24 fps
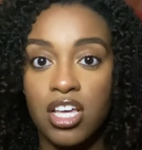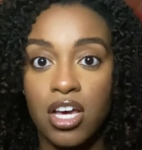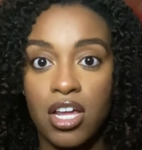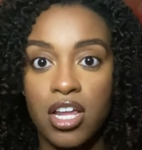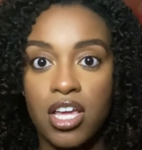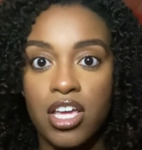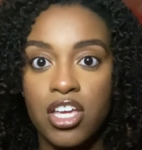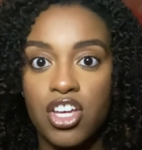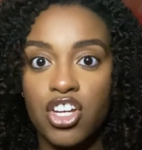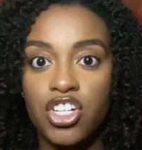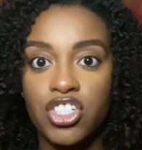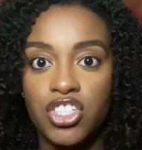
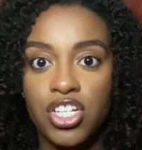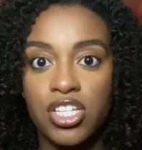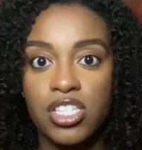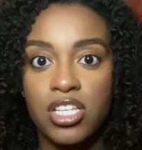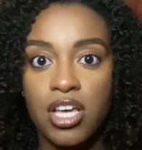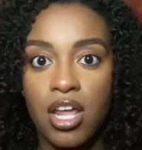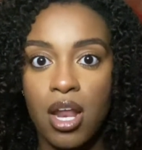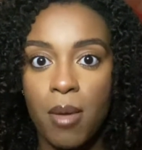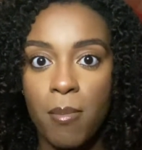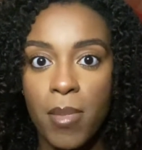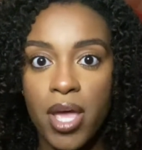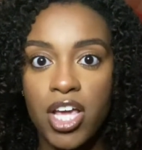you're just
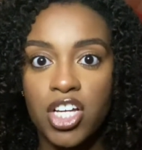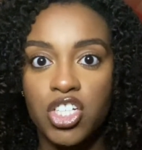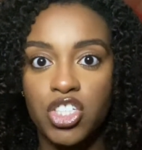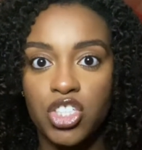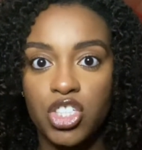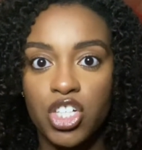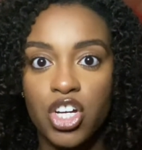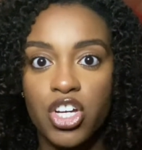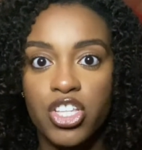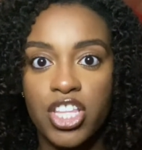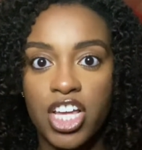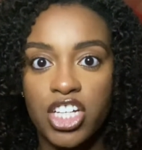gonna make
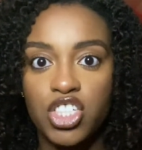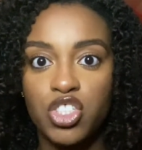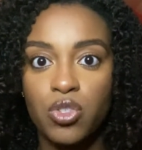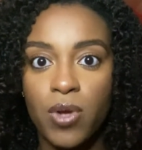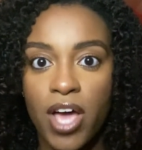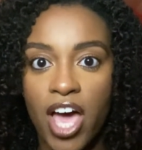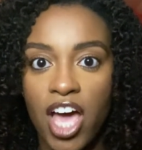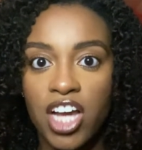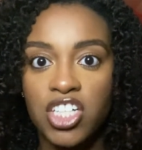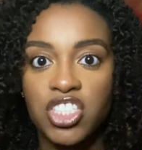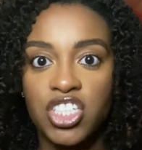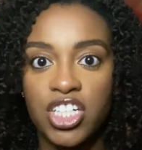sure that you
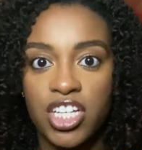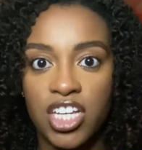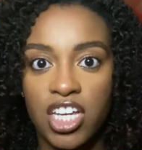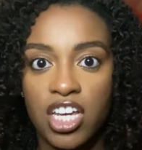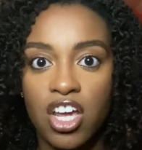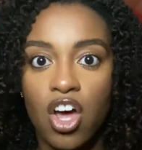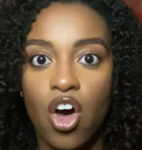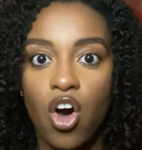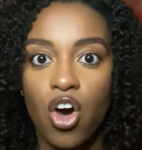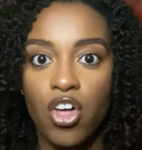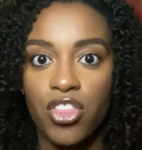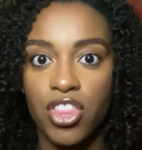actually get
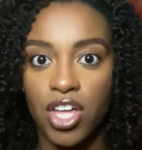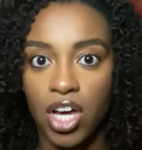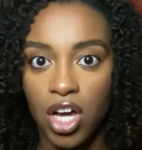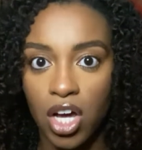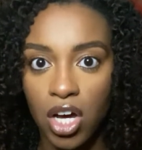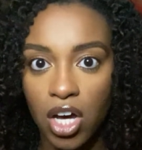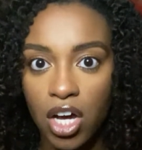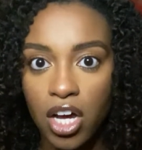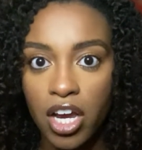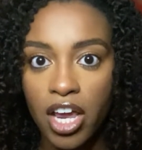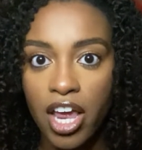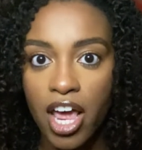all the
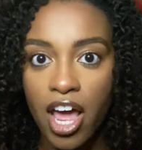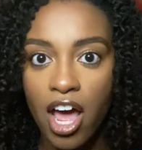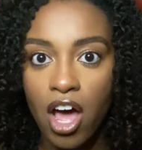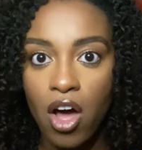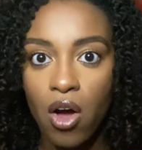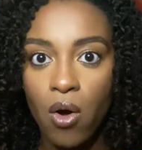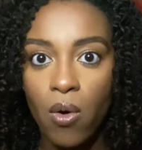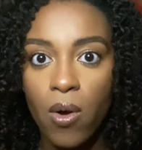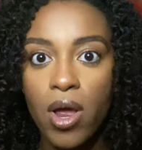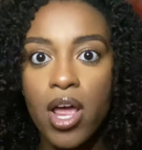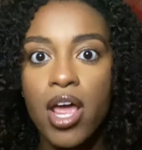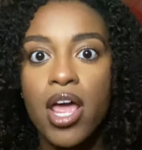gunk
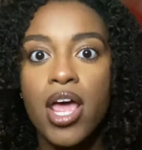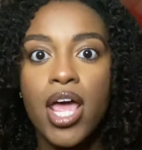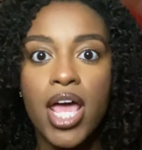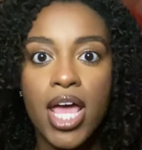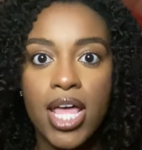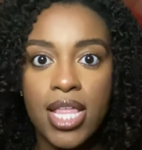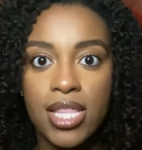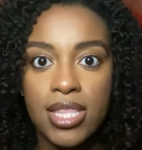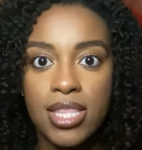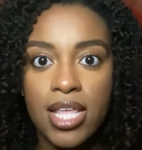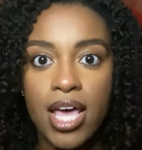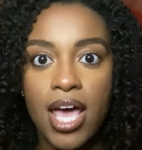out
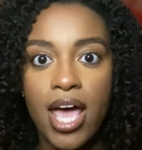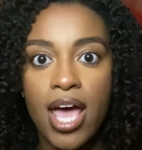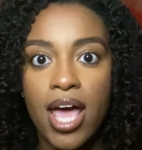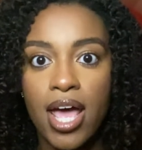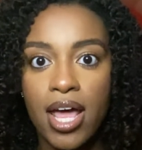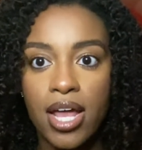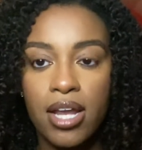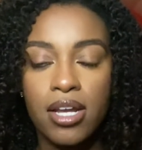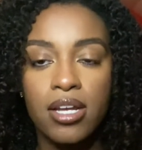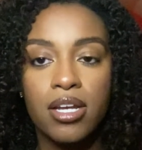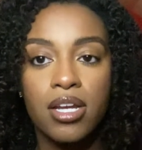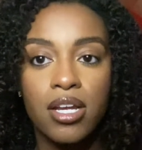and
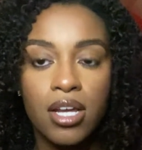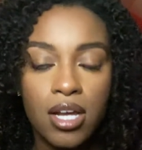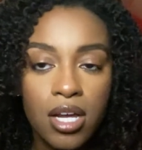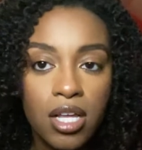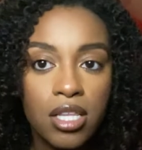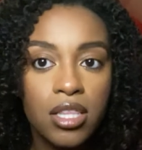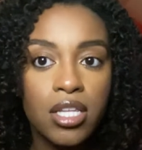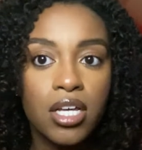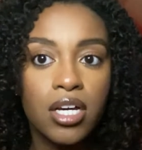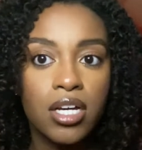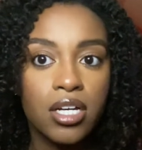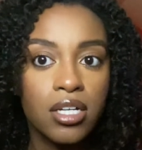that
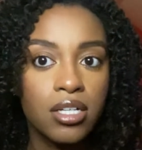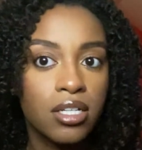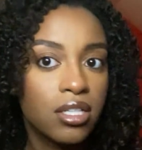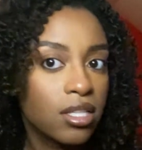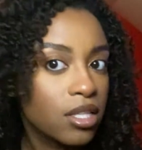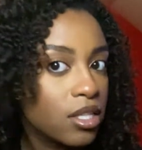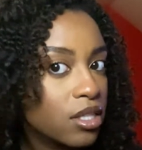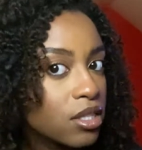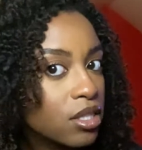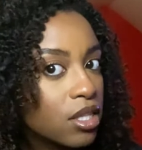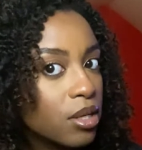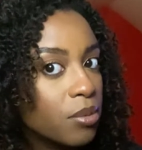the
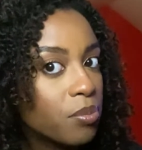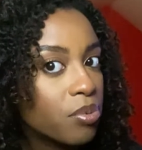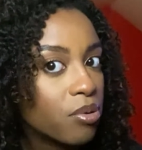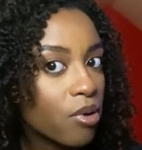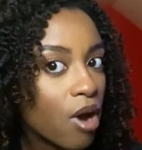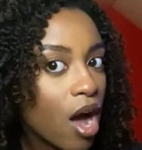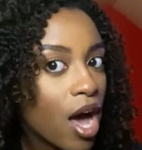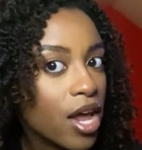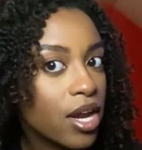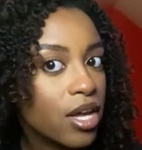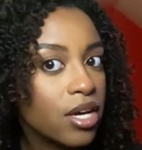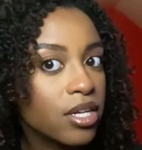the
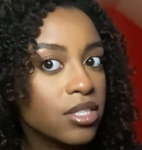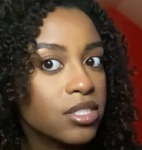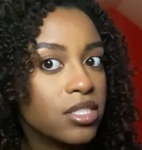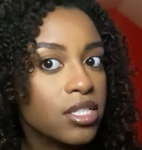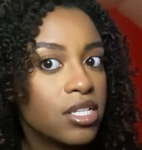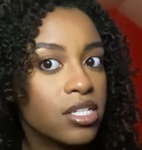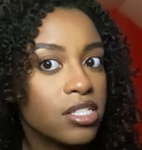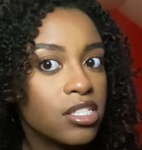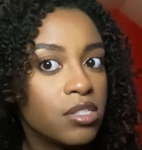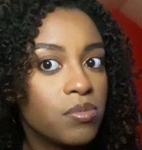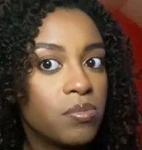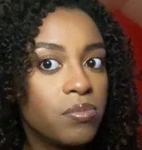product
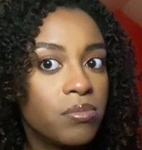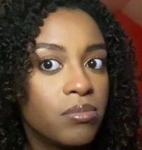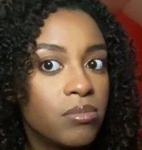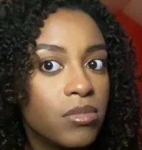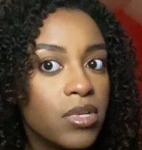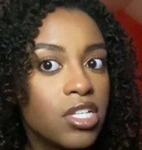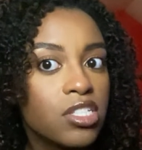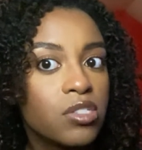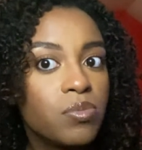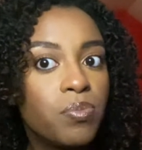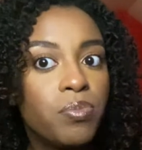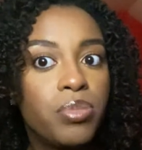is
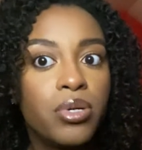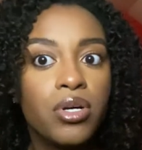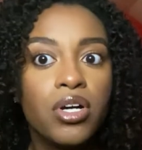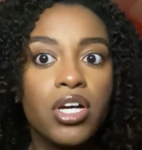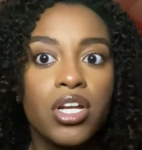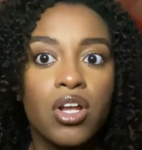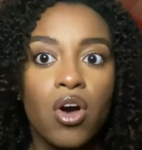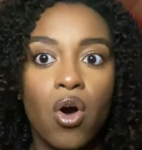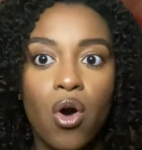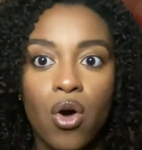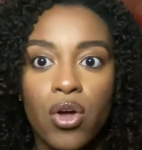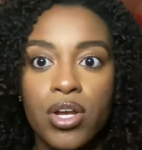put
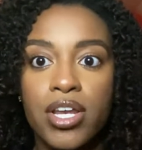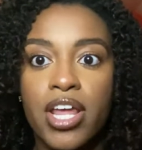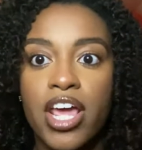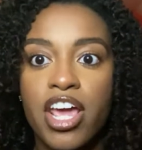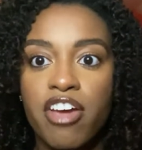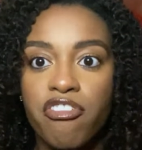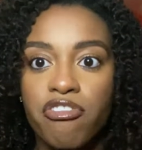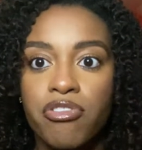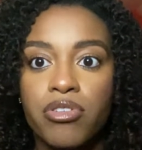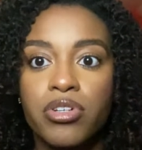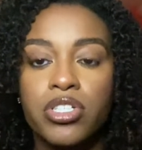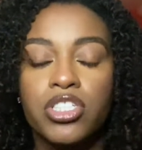on
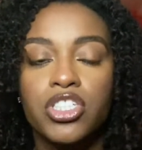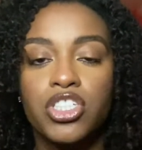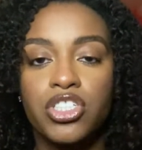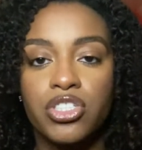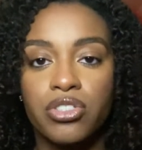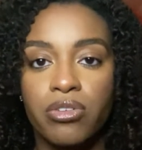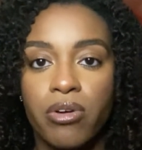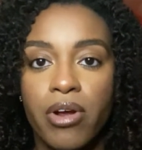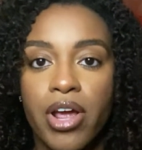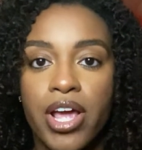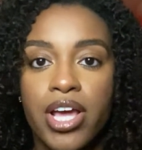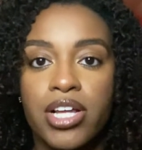every
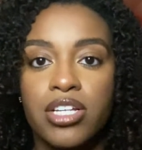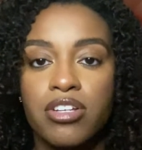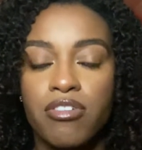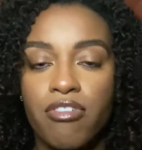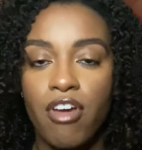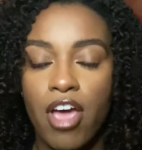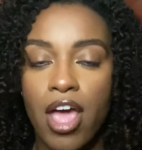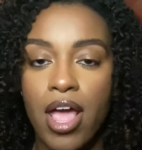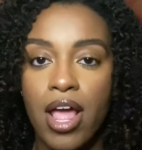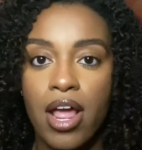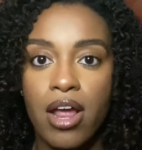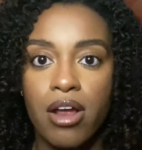strand of
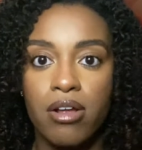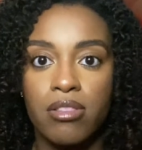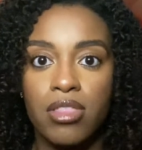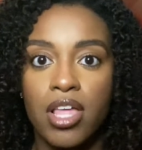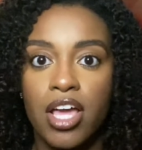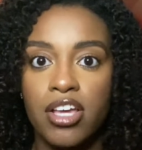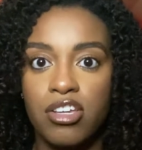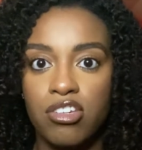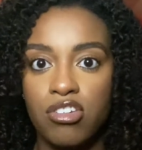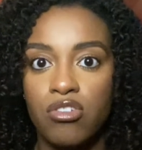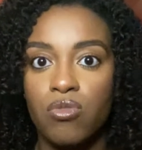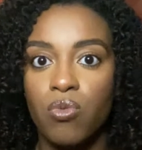hair.
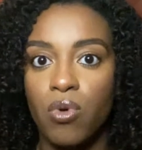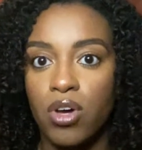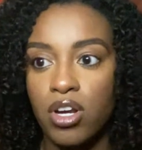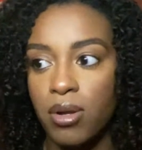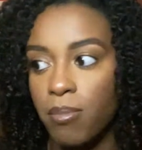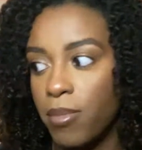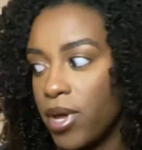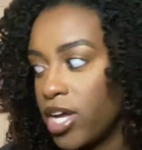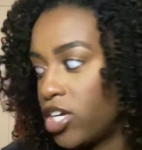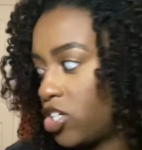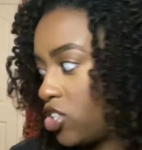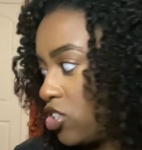Like you want to
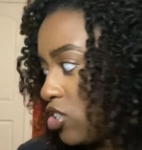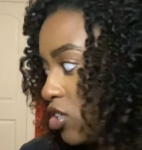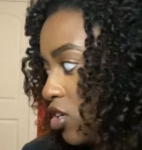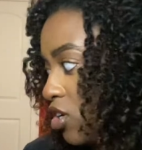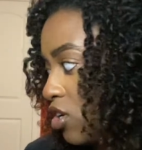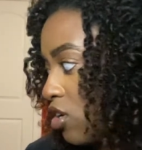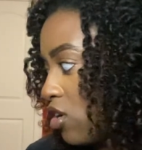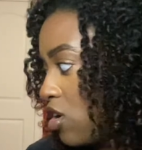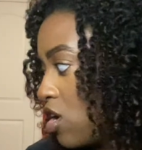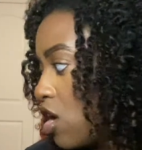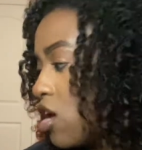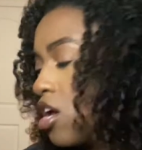make
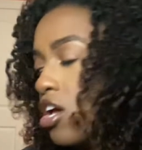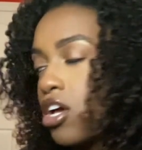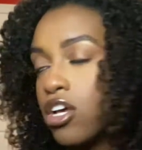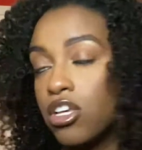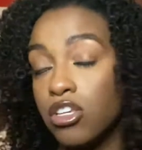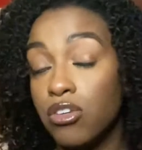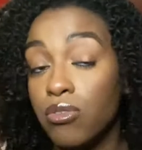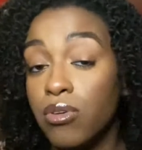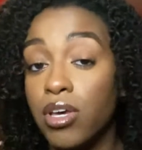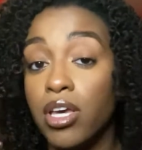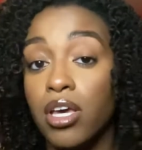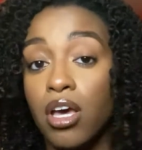sure
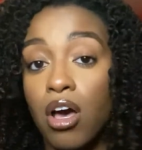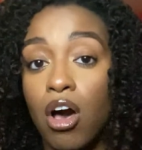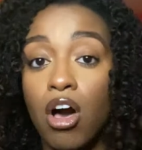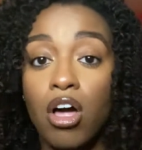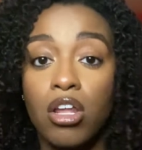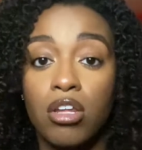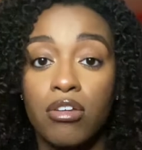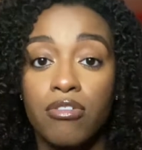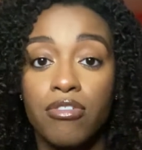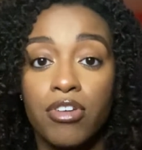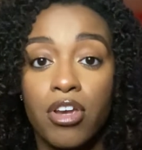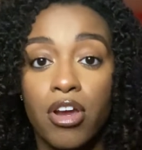you get all
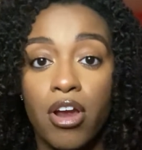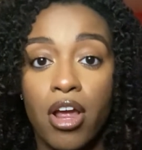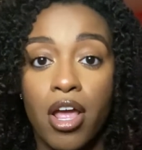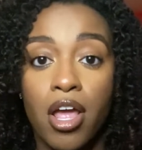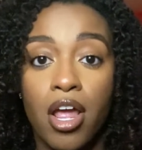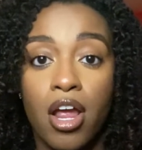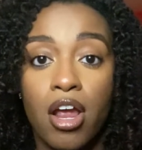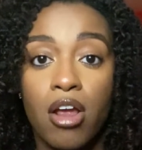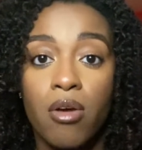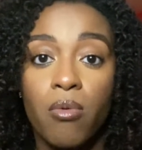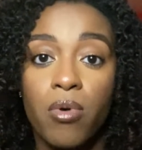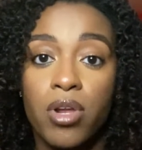of your
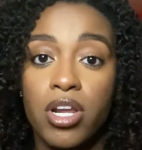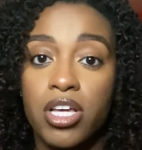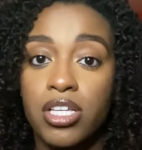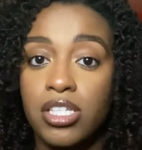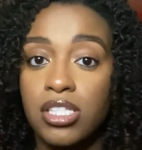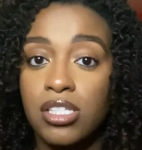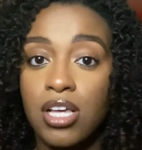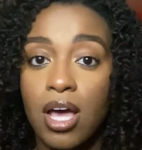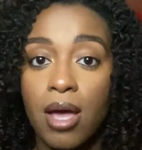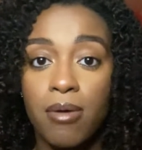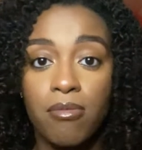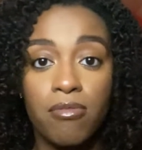hair. With us
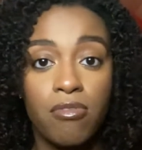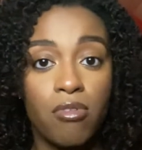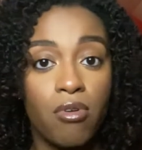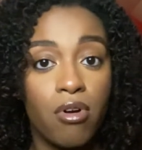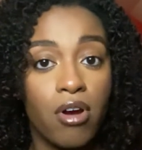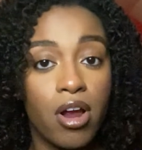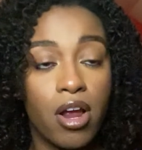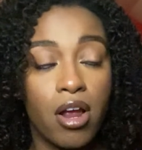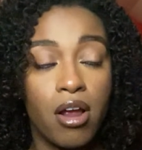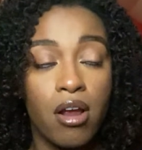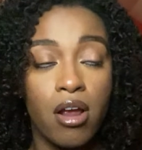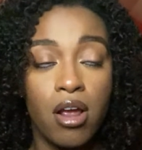type
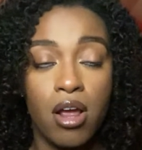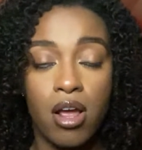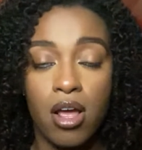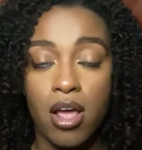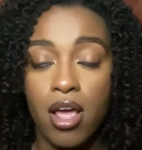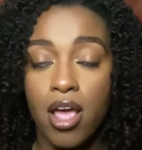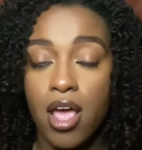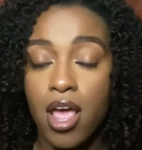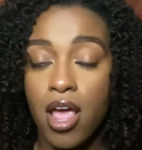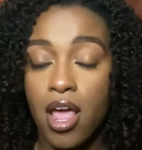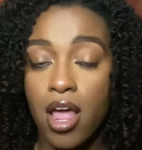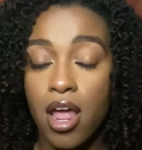4
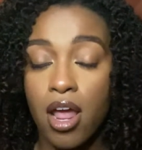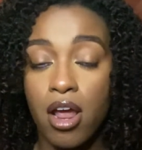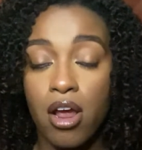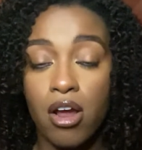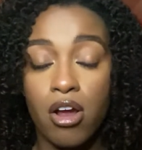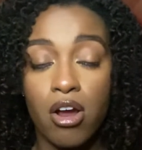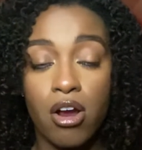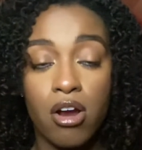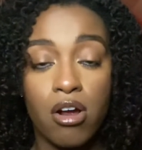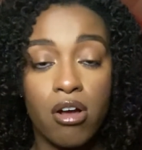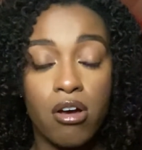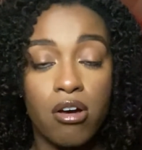hair
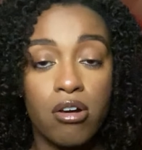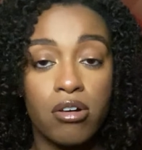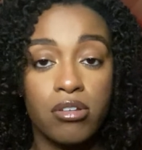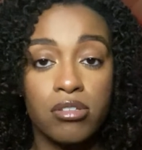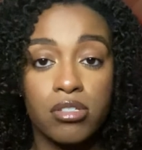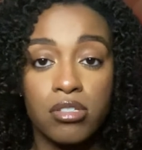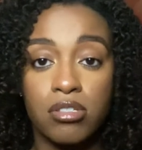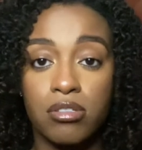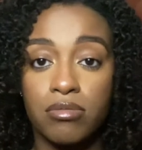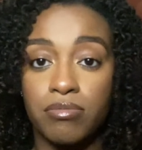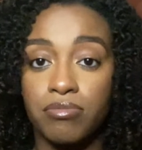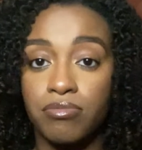
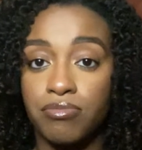girls,